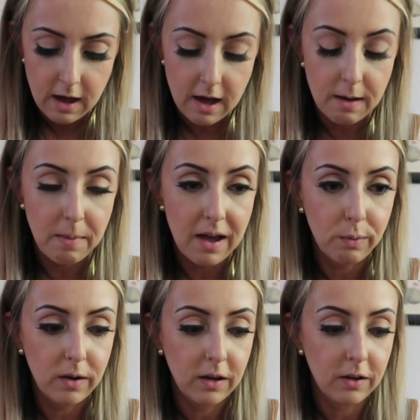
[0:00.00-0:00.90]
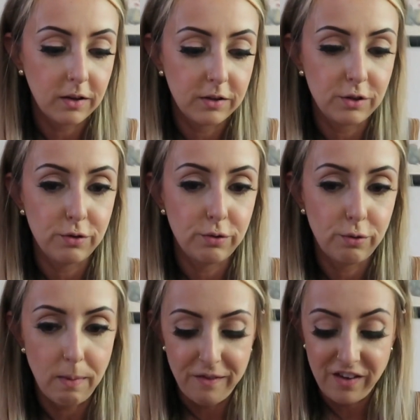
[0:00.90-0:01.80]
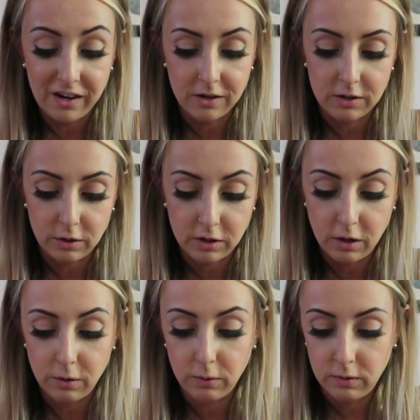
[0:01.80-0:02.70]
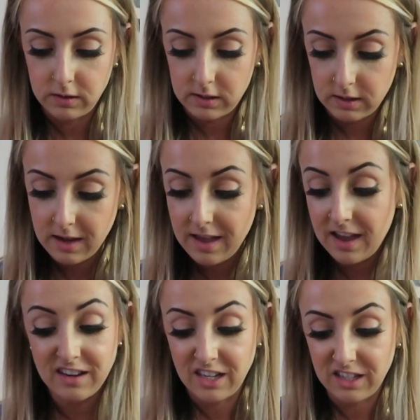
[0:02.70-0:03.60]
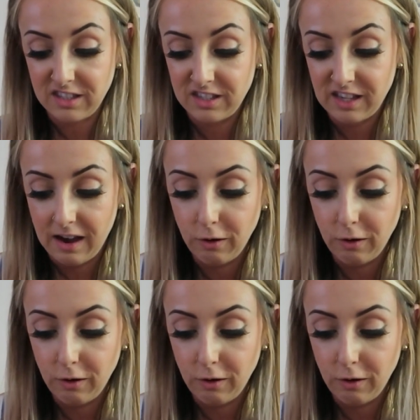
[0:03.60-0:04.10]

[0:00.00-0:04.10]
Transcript: Um, I will do my fingers or toes and test these